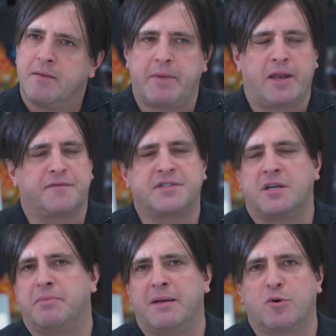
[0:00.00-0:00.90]
man, I've
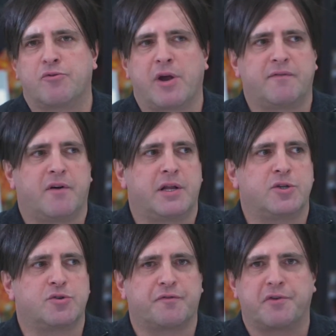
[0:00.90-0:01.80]
seen people create
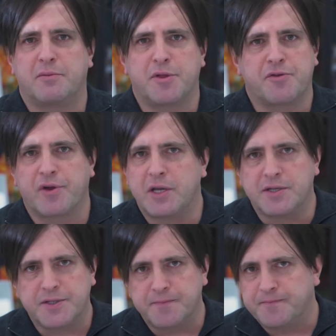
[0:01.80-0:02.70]
financial freedom in 3
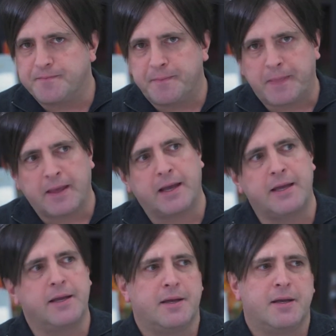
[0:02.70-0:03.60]
years, okay?